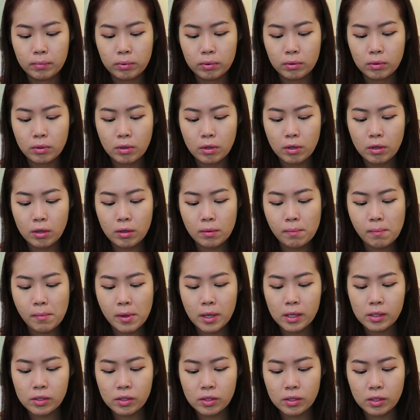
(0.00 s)
put on
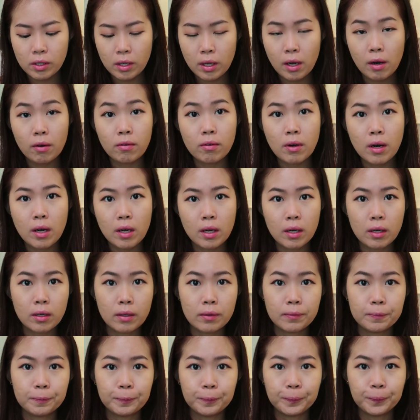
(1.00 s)
mascara.
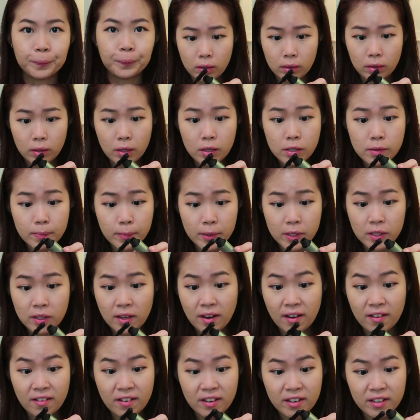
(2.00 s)
This
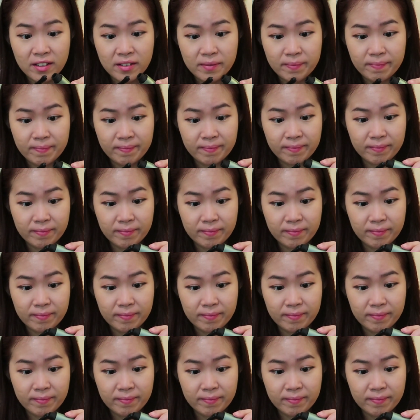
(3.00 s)
mascara